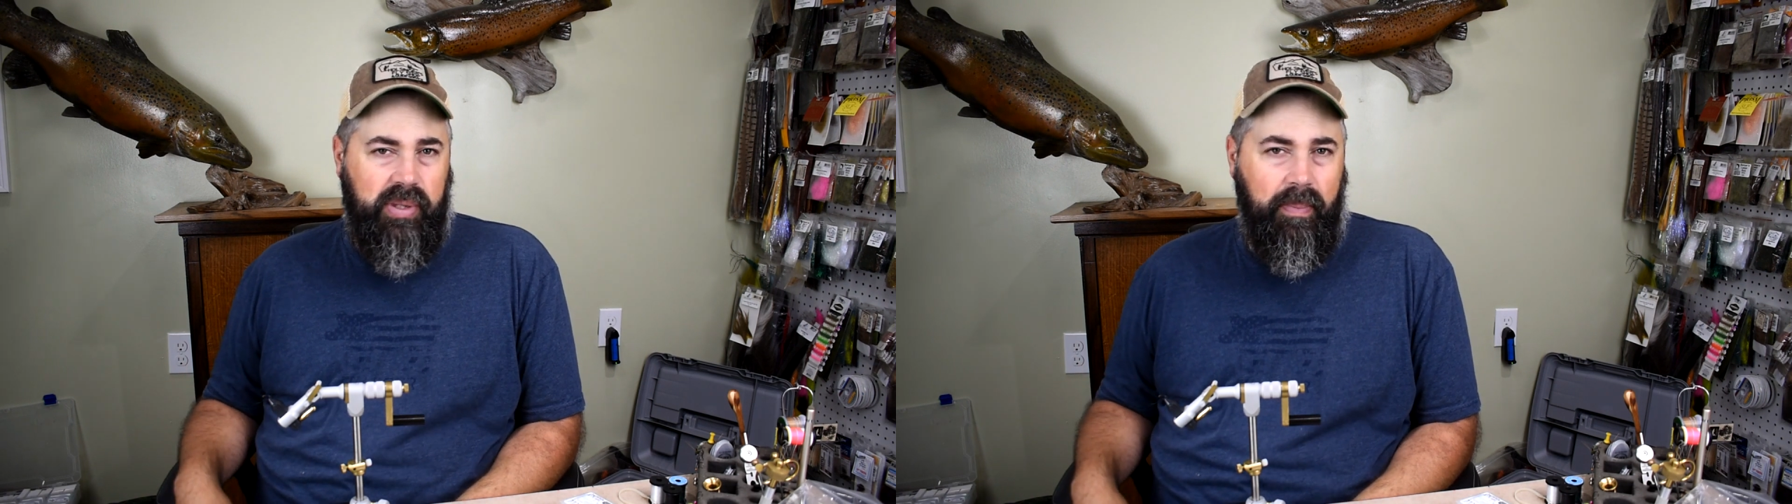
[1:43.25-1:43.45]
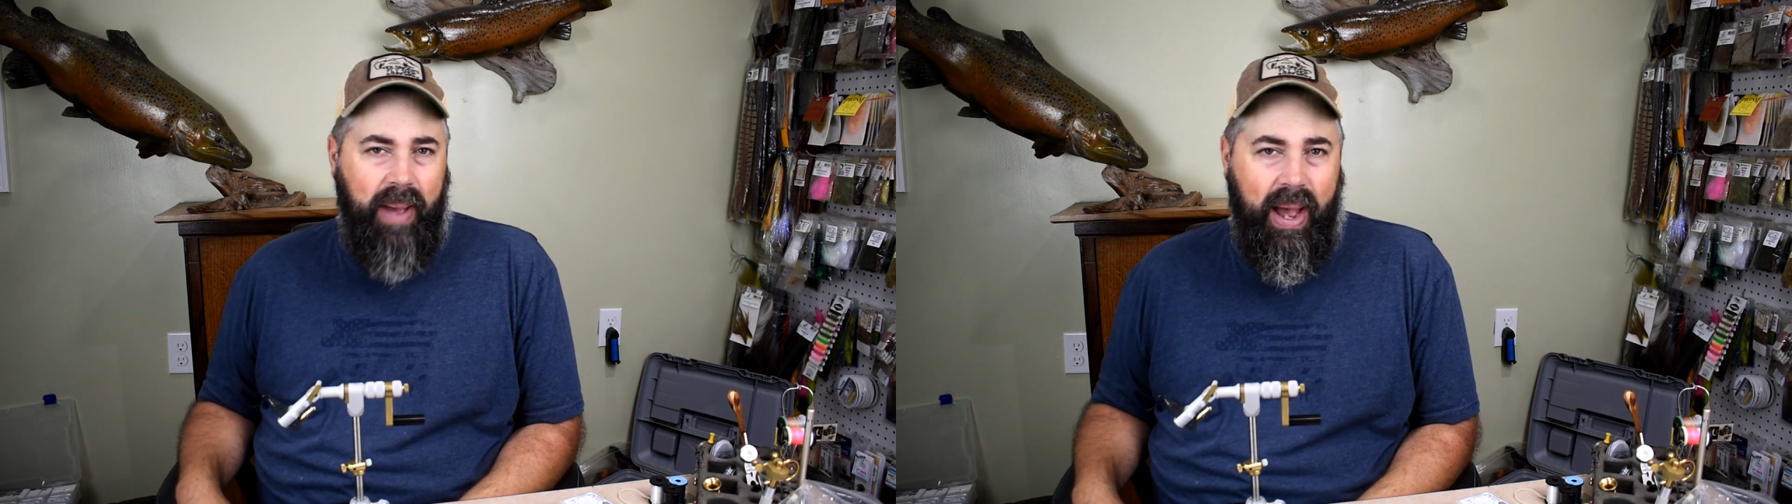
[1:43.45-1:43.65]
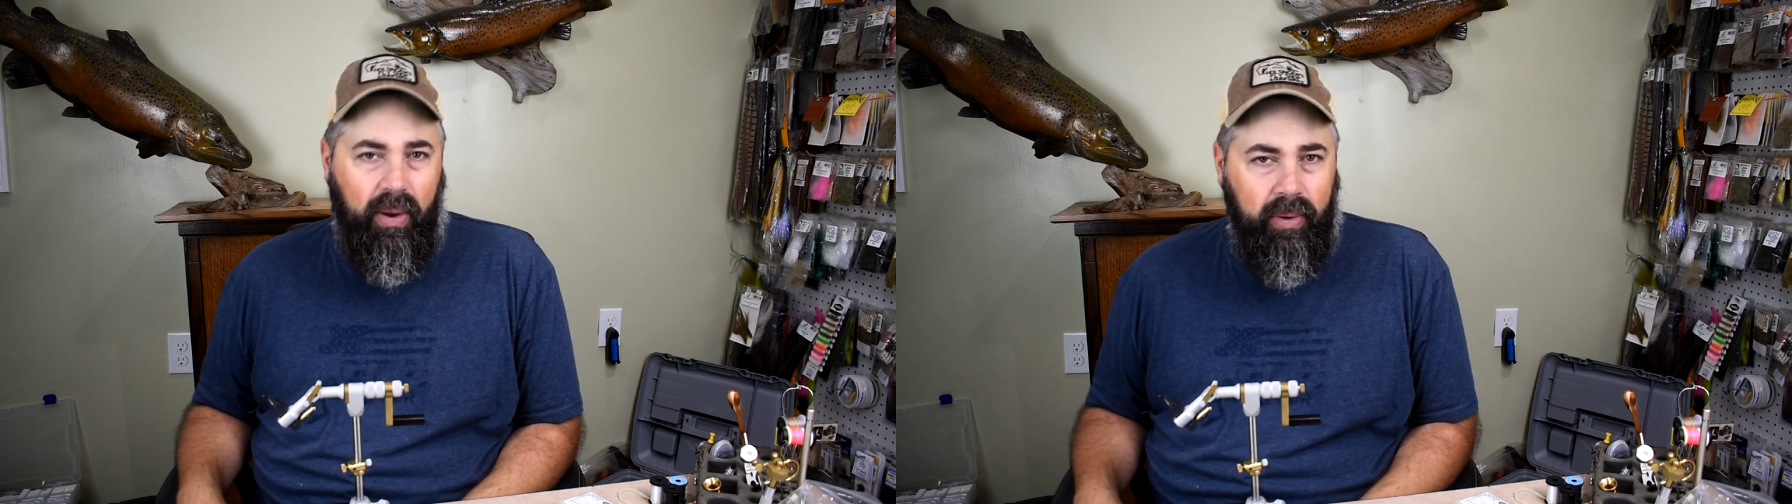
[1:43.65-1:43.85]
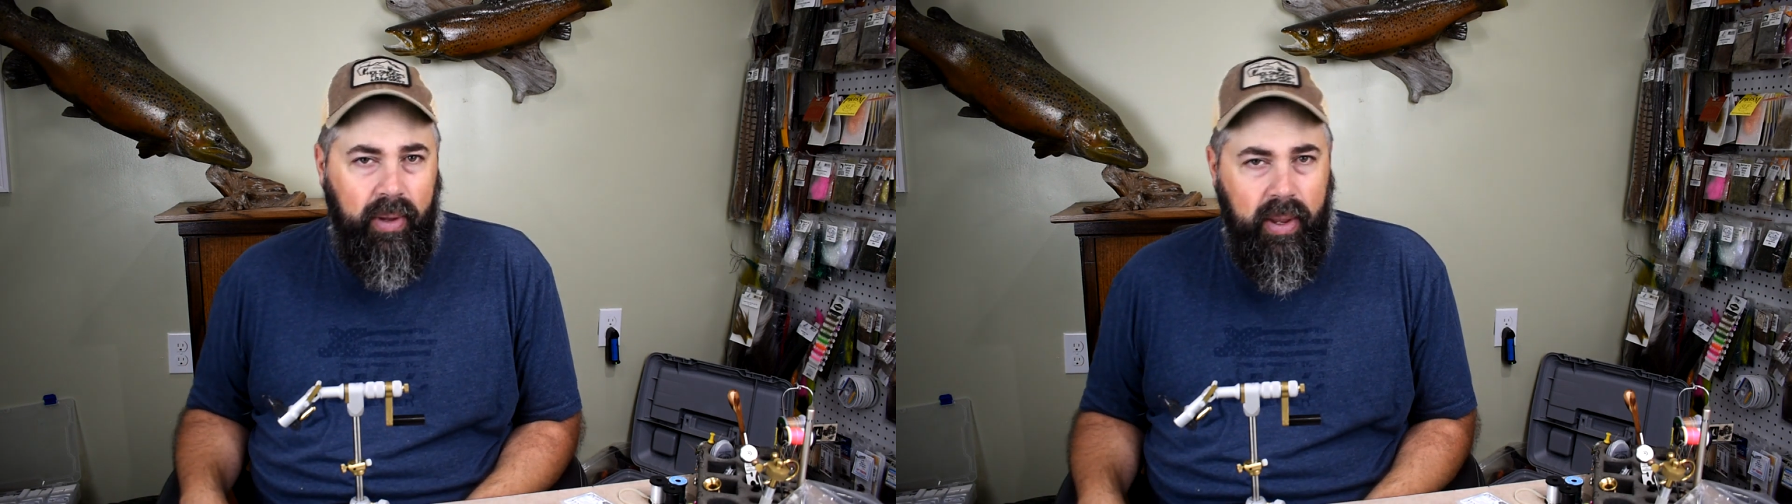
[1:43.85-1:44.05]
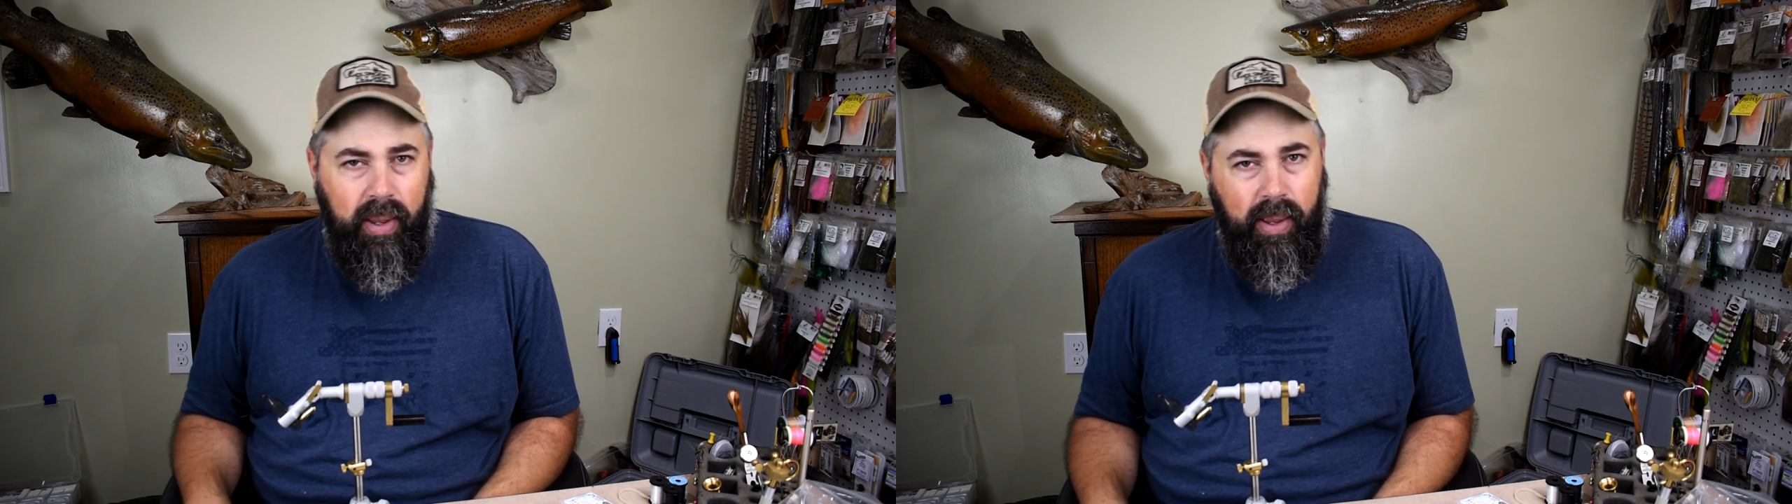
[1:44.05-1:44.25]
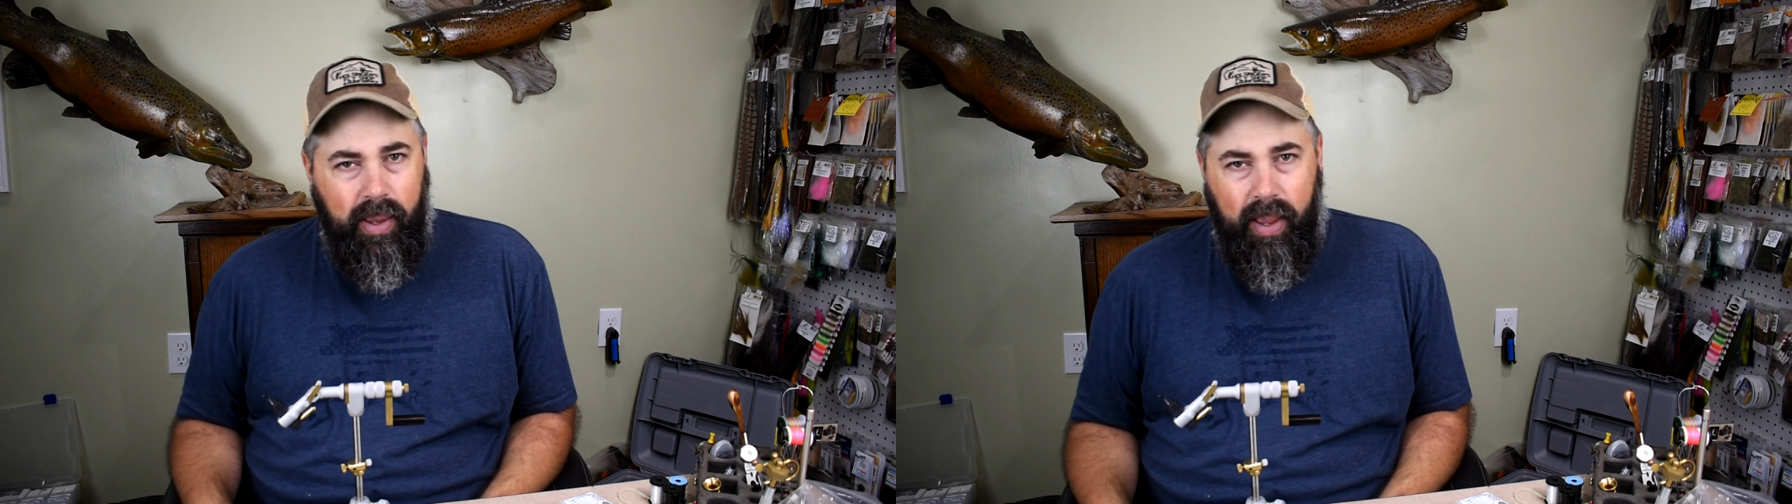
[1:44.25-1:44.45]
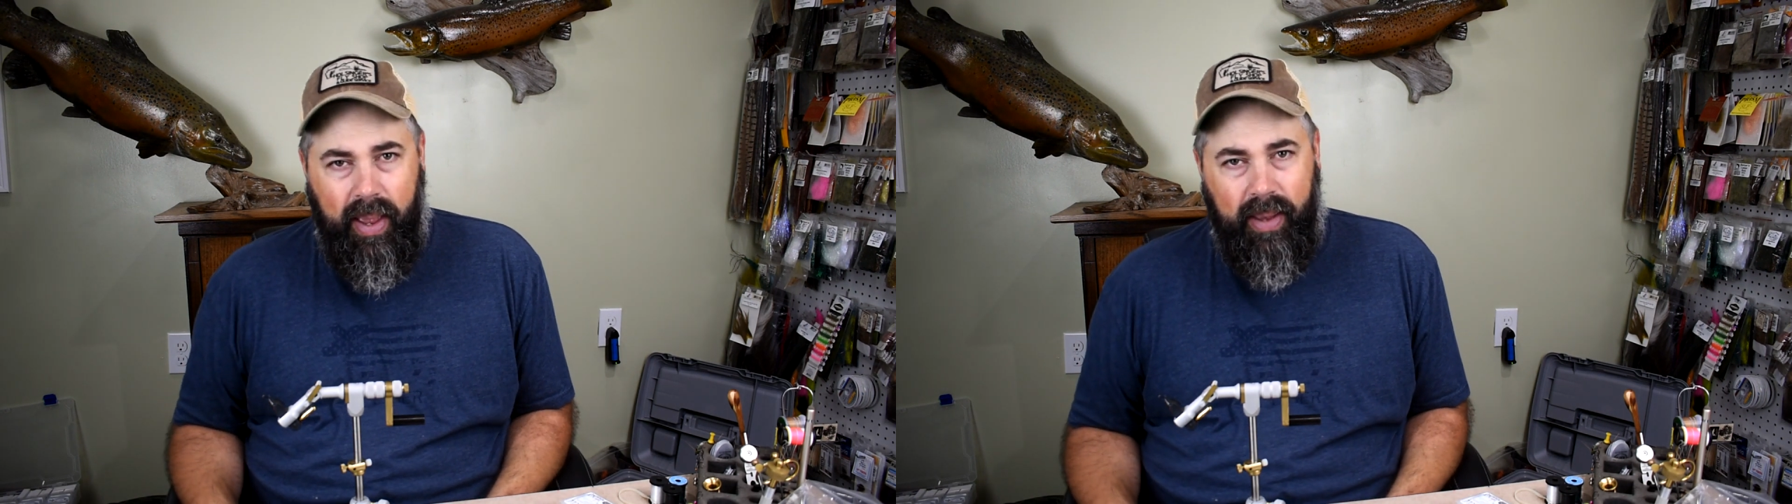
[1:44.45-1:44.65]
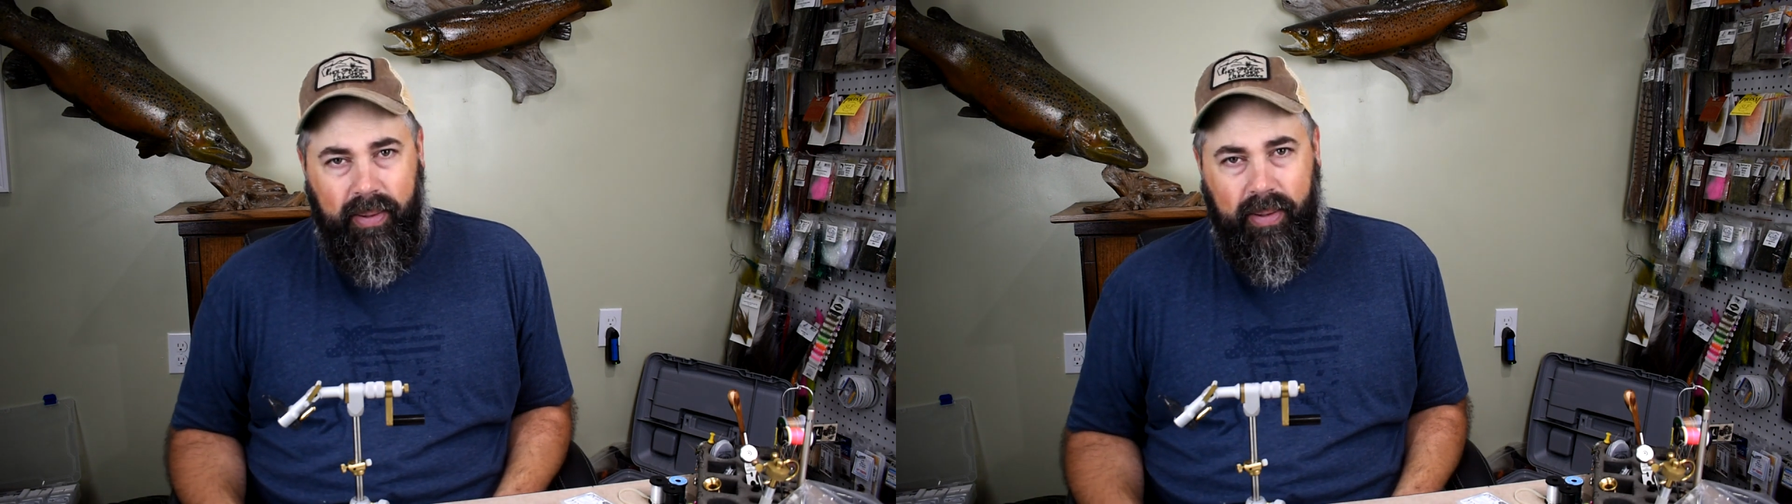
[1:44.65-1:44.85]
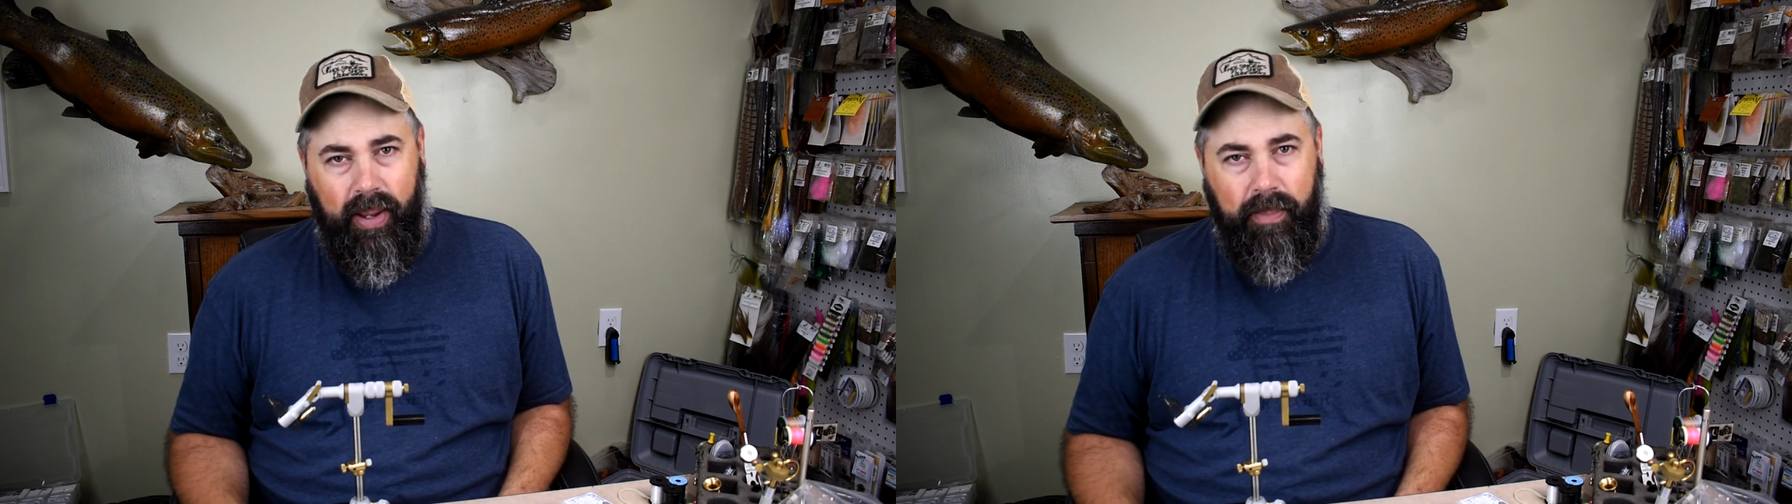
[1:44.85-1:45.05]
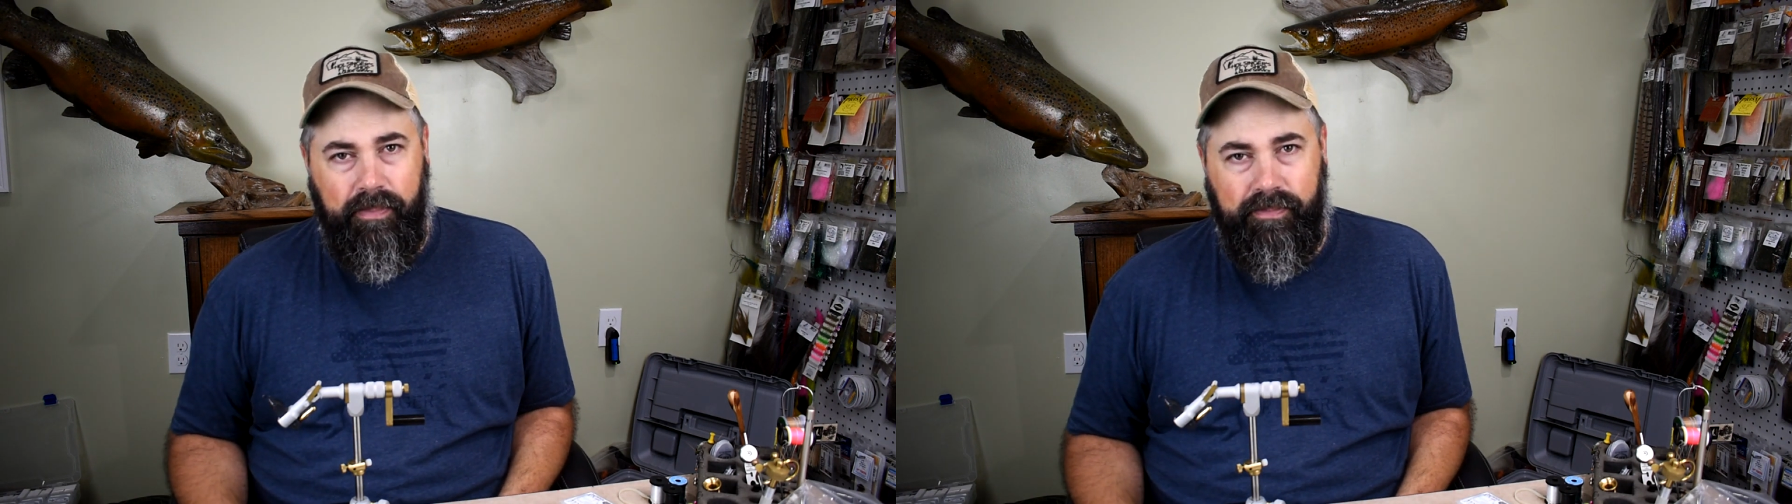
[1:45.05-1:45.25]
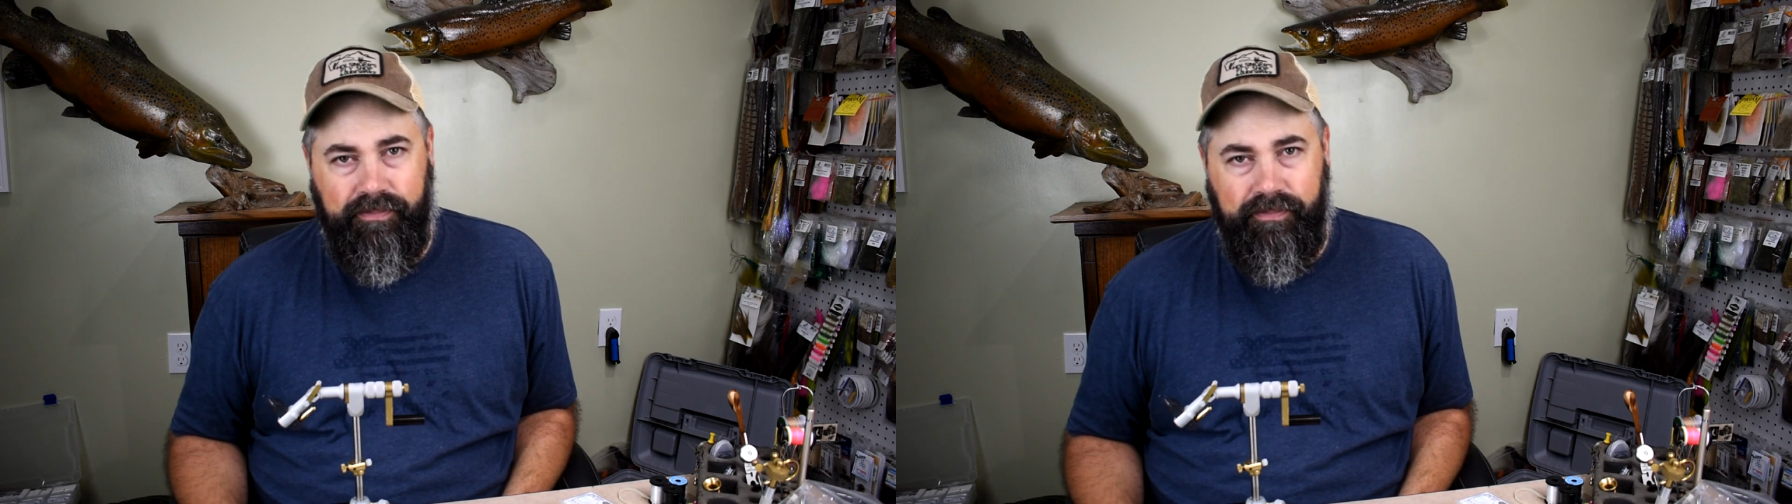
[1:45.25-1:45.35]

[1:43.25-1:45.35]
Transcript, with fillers: about. And at